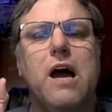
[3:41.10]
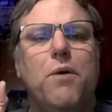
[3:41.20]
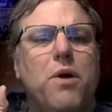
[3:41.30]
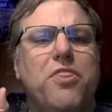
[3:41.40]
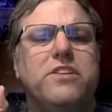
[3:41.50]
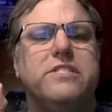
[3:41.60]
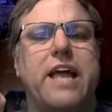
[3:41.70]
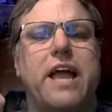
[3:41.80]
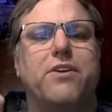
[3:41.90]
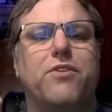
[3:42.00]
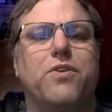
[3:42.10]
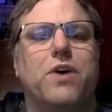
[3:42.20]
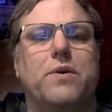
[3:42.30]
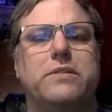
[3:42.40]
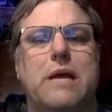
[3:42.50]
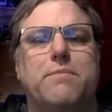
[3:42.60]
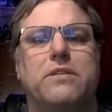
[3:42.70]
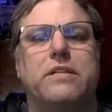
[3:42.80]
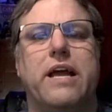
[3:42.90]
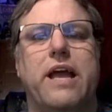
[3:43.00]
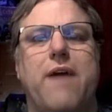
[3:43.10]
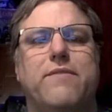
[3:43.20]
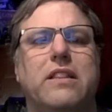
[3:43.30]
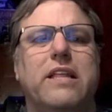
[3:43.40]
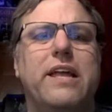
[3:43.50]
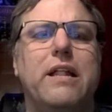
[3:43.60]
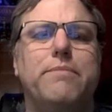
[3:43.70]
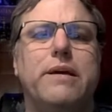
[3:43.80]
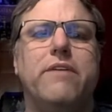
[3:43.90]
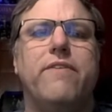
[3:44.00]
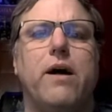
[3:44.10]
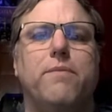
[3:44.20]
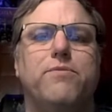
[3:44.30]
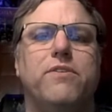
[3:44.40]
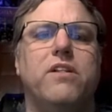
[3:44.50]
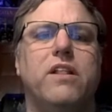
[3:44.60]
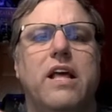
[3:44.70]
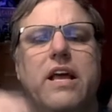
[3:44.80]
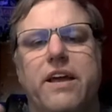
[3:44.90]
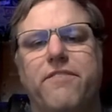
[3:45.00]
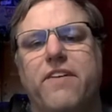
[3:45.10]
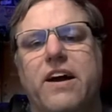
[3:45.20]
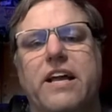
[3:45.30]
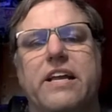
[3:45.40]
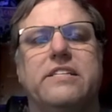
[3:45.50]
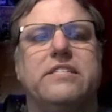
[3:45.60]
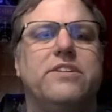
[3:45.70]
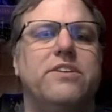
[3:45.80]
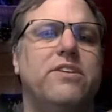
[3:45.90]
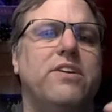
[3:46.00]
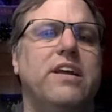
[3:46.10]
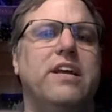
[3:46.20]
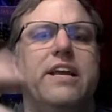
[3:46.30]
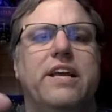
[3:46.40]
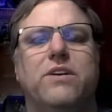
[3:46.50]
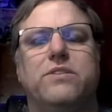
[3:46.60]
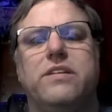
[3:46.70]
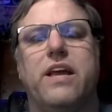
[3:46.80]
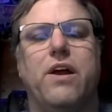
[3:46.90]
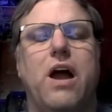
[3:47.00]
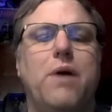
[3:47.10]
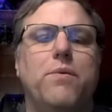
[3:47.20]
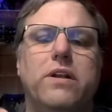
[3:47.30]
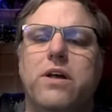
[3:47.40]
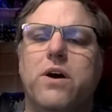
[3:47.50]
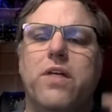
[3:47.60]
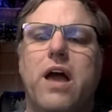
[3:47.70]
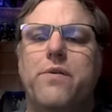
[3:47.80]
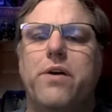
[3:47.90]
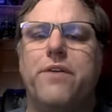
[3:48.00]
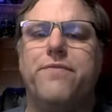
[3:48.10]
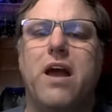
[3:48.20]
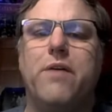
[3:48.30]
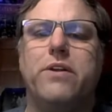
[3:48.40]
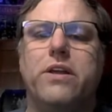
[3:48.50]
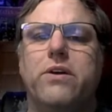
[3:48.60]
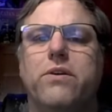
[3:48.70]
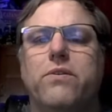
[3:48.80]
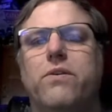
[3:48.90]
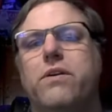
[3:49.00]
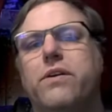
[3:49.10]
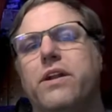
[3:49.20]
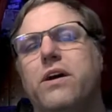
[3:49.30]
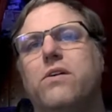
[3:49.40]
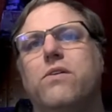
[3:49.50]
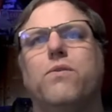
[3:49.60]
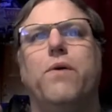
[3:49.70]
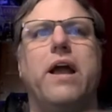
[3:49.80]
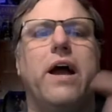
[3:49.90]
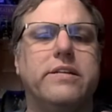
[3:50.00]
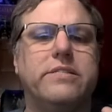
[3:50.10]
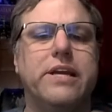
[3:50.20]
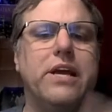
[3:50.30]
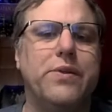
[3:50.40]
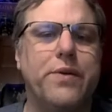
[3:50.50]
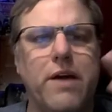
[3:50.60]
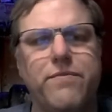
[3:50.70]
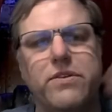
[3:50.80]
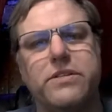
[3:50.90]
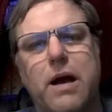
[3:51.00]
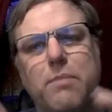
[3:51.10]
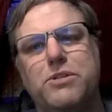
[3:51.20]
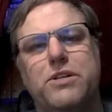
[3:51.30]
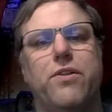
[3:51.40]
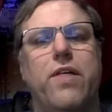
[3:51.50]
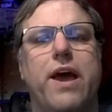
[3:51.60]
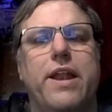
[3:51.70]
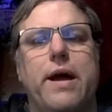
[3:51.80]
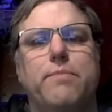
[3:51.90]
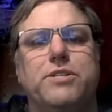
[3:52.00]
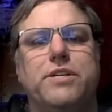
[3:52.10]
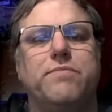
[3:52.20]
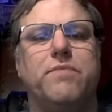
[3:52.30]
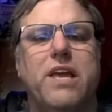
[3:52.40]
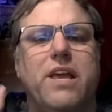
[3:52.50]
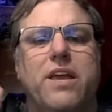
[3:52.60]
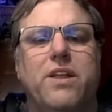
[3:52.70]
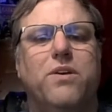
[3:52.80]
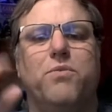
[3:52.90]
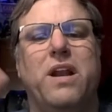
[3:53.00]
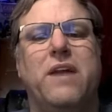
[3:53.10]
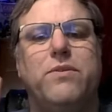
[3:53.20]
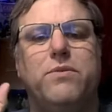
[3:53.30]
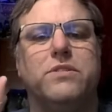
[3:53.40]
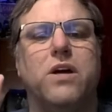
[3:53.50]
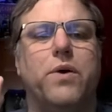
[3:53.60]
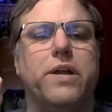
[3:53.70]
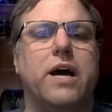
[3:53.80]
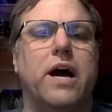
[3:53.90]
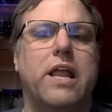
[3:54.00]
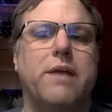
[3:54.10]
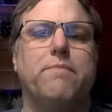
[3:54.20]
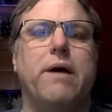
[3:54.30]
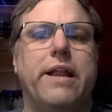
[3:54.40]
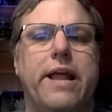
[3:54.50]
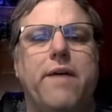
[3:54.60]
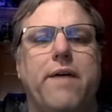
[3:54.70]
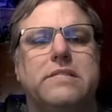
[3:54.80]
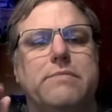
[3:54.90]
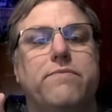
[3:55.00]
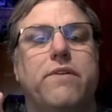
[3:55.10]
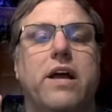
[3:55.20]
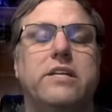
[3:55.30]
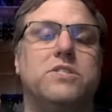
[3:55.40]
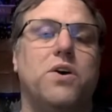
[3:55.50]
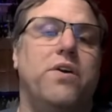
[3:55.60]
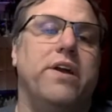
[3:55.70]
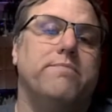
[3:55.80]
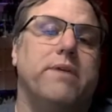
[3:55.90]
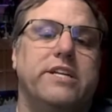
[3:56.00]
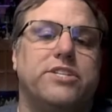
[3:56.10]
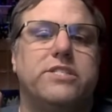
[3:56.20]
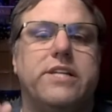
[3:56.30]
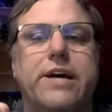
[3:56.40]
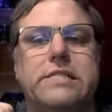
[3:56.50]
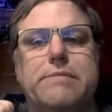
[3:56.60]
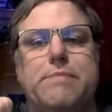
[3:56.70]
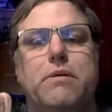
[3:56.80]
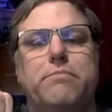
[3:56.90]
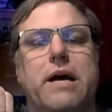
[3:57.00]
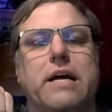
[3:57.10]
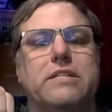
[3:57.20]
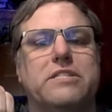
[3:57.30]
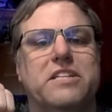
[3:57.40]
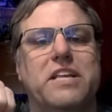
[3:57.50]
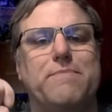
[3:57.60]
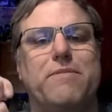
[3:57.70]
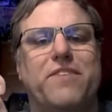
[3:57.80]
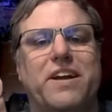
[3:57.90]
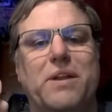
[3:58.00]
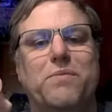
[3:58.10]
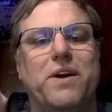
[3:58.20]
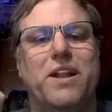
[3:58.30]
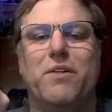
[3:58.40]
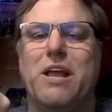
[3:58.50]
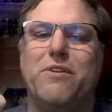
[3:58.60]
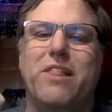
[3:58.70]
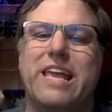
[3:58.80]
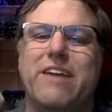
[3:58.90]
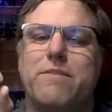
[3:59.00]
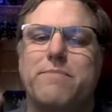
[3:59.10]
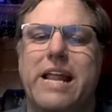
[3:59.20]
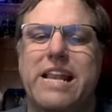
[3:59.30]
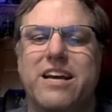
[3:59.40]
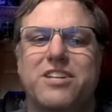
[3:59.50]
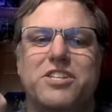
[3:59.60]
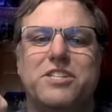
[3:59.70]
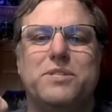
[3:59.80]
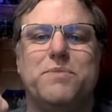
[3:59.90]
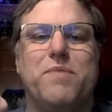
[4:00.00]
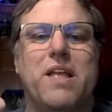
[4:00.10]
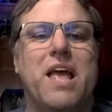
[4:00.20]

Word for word: With this dagger, though, I was able to have a little bit of helpful advice or, you know, say, I wouldn't go that way if I were you, or, you know, the way I see it, you have this option or that option. You know, whatever was going on, it might have some advice, or it might just ask to be put back to sleep if I didn't want to, like, really give them any nudges.